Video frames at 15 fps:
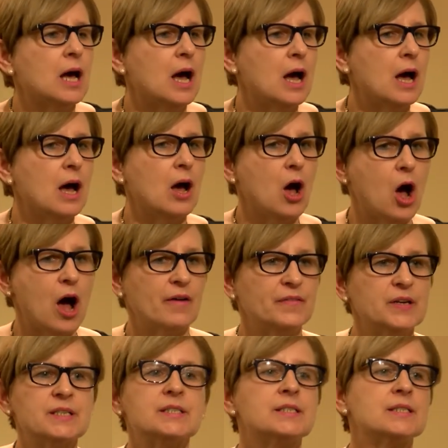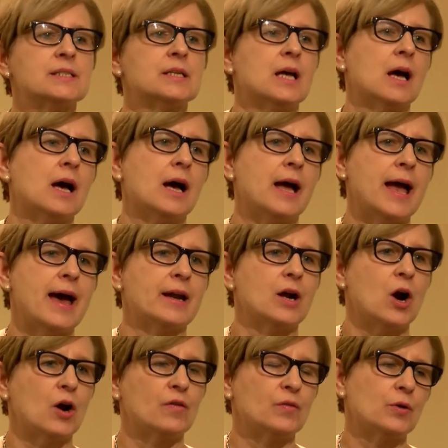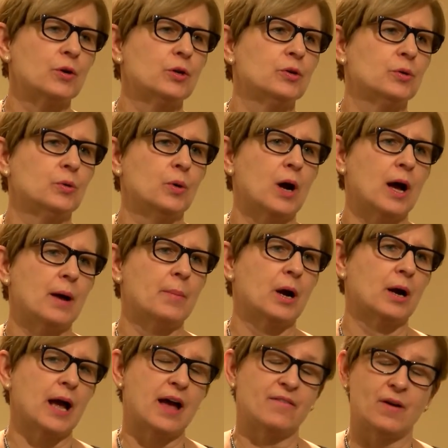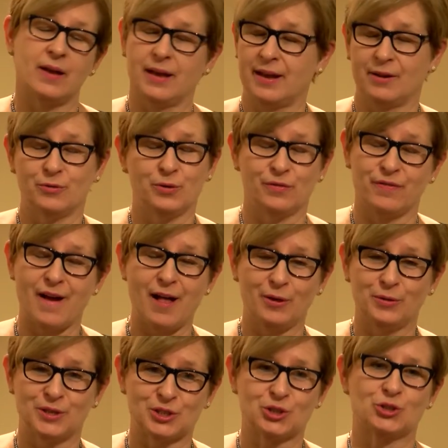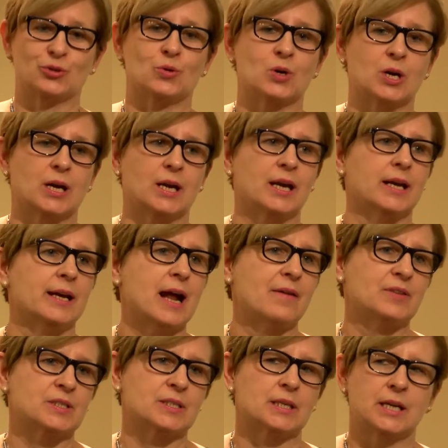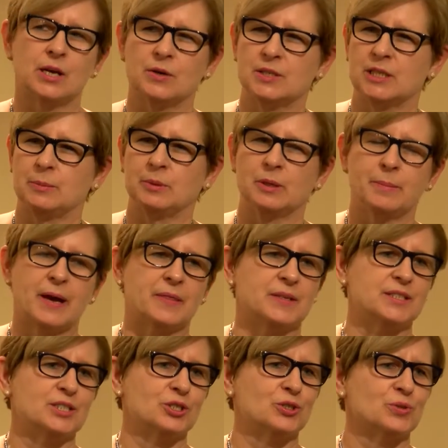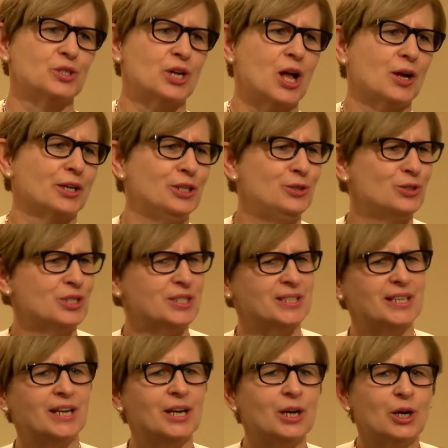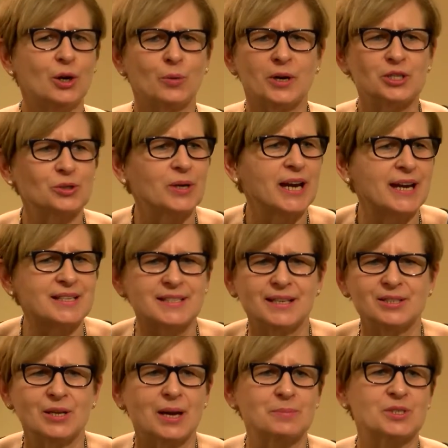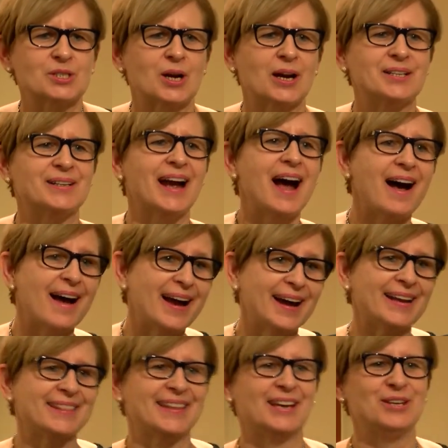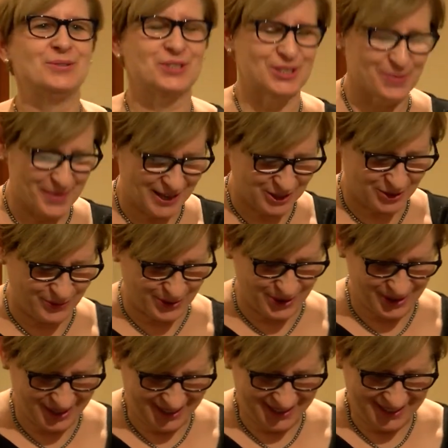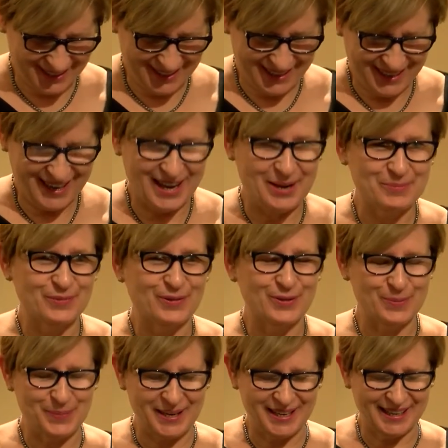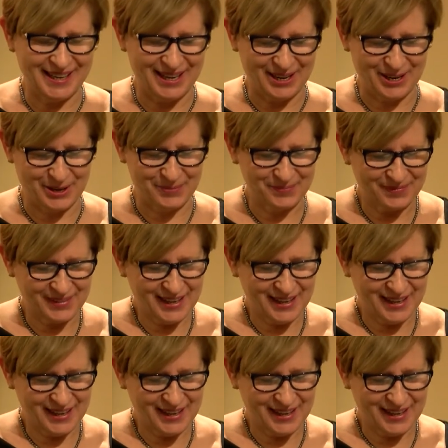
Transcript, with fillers: uh, office uh, at Harvard who um, are, have who have followed the story and obviously care deeply about these issues at all. Can you just raise your hands? I, am sorry. To, hi, thank you so much for um, for being here.